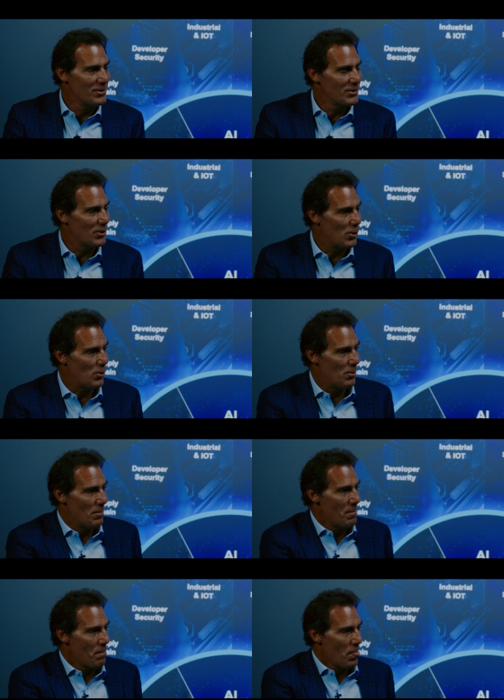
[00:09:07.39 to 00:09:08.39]
So
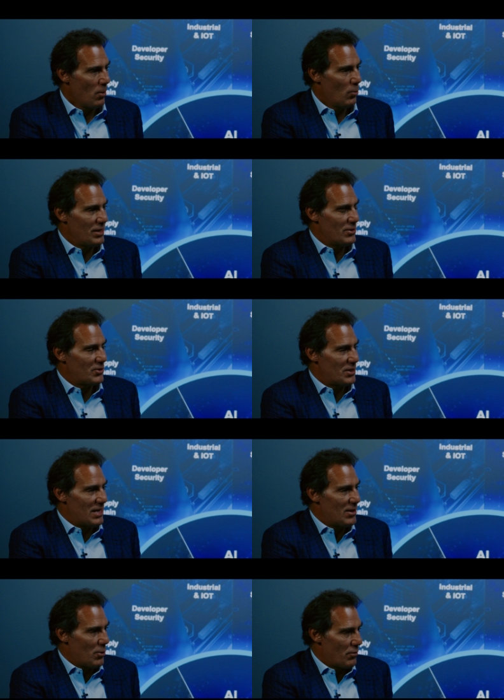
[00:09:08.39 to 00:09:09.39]
what do you
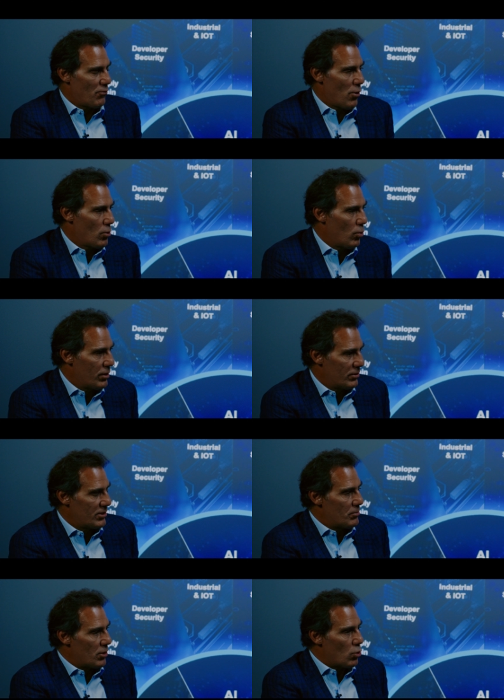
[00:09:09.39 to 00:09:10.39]
see going forward? What are
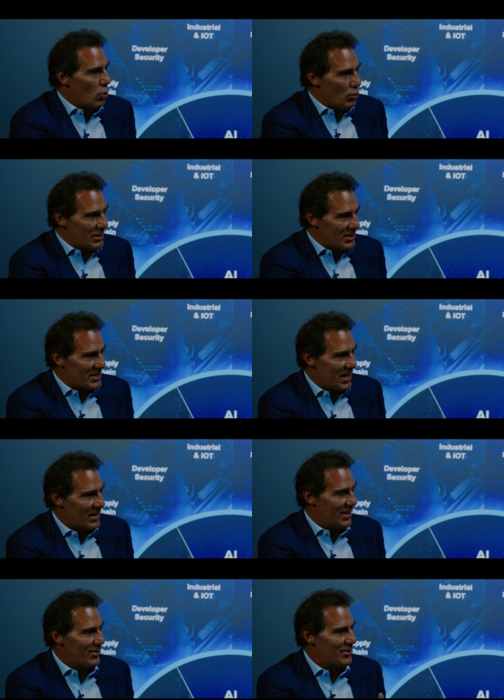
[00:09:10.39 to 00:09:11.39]
some of the coolest
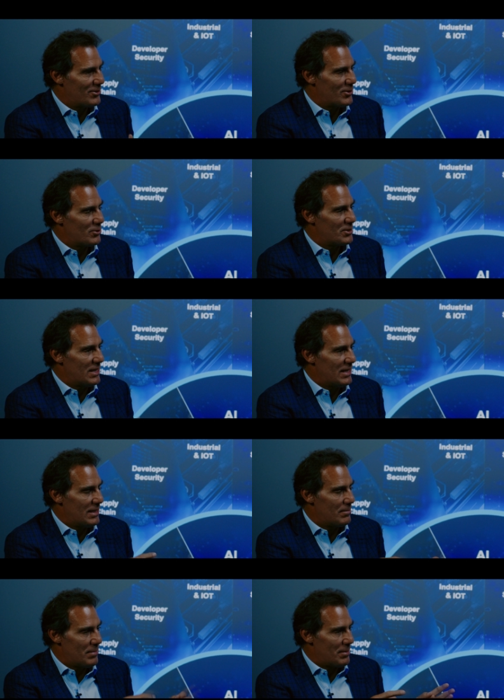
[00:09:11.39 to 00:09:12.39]
tech areas you
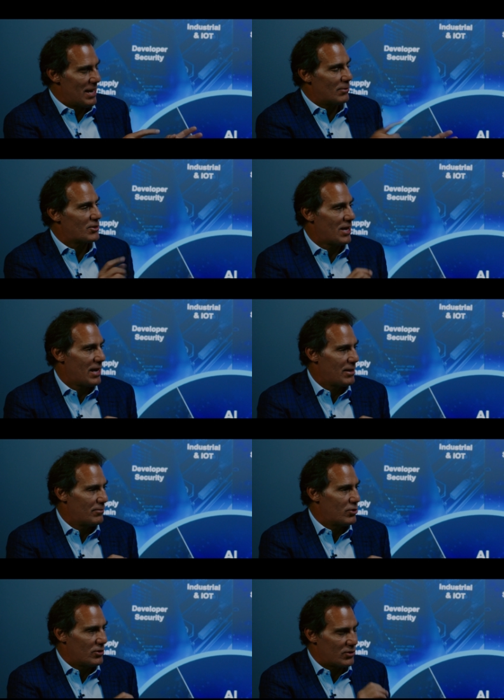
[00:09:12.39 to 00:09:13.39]
see, maybe outside of
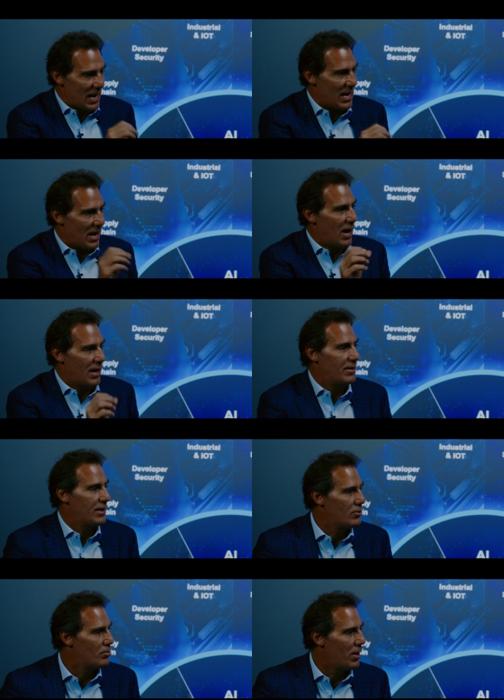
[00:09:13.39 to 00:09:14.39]
just AI,
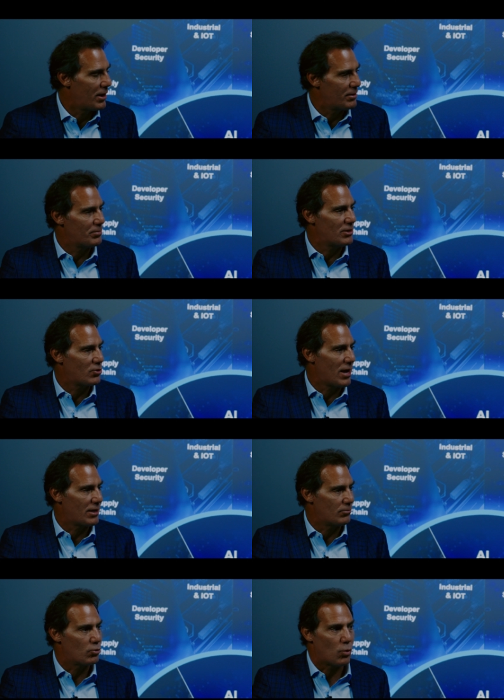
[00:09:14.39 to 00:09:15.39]
that you might be
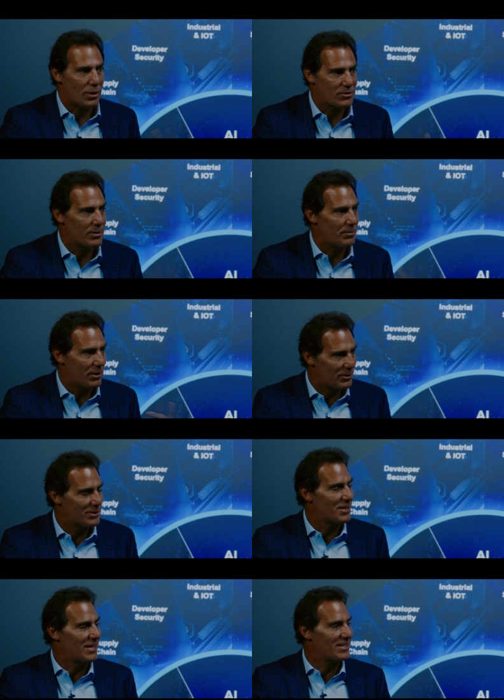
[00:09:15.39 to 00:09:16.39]
tracking? Quantum yeah.
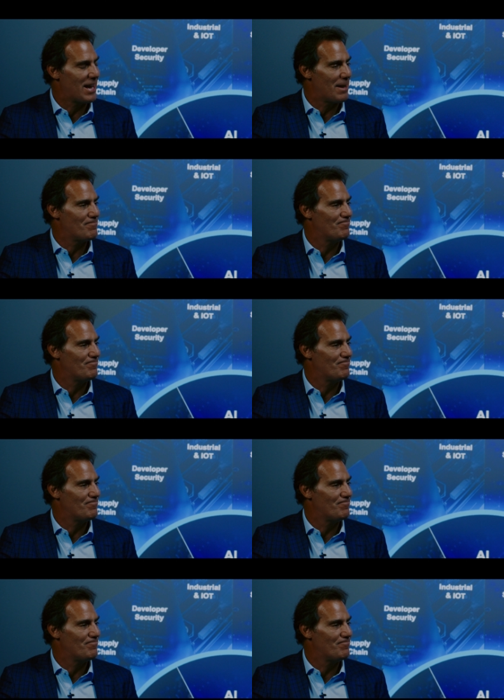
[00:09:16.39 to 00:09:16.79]
areas like that?